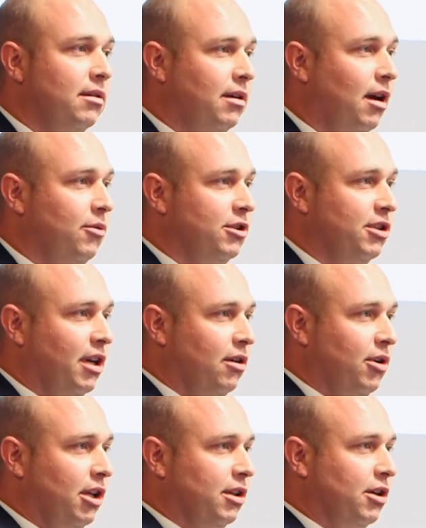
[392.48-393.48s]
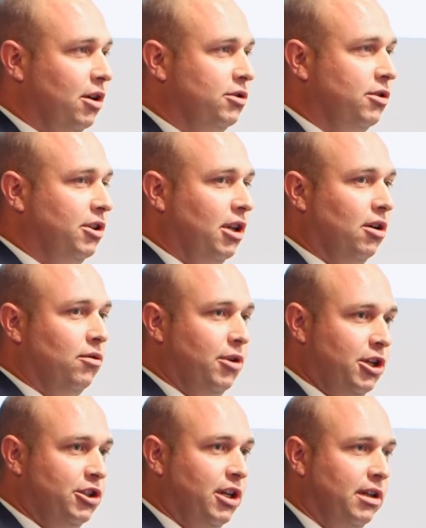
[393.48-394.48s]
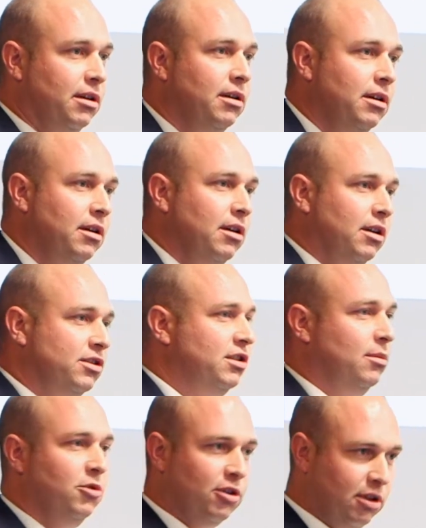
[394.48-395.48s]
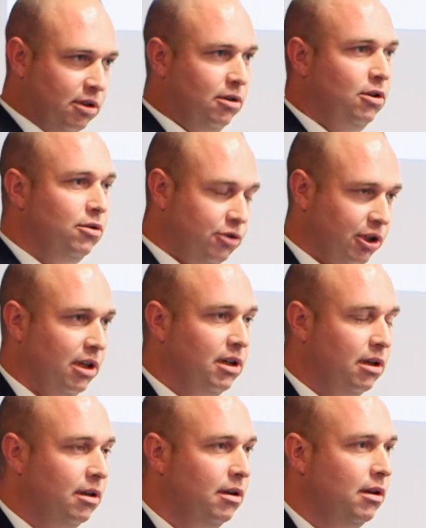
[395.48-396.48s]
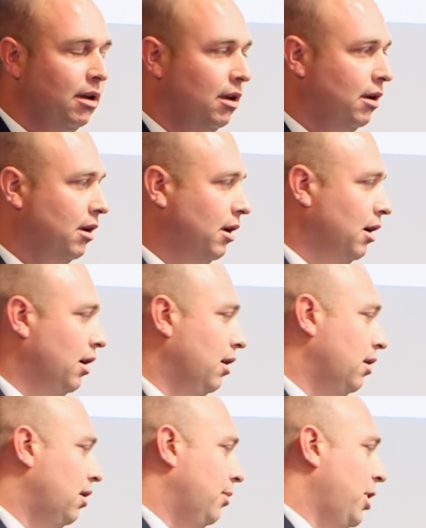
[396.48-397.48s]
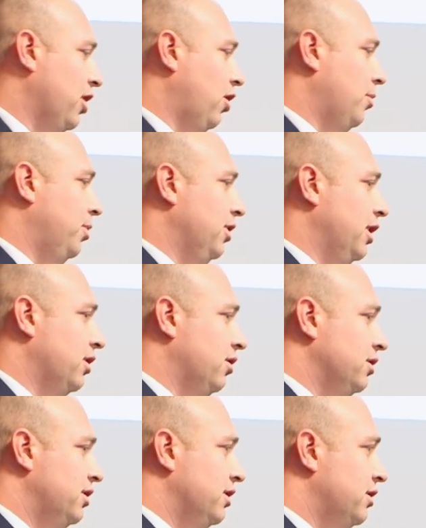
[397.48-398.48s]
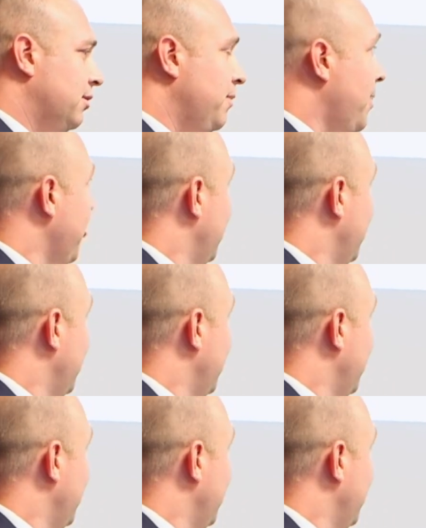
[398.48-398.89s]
I would say, around the country that are reaching a similar conclusion about our political system.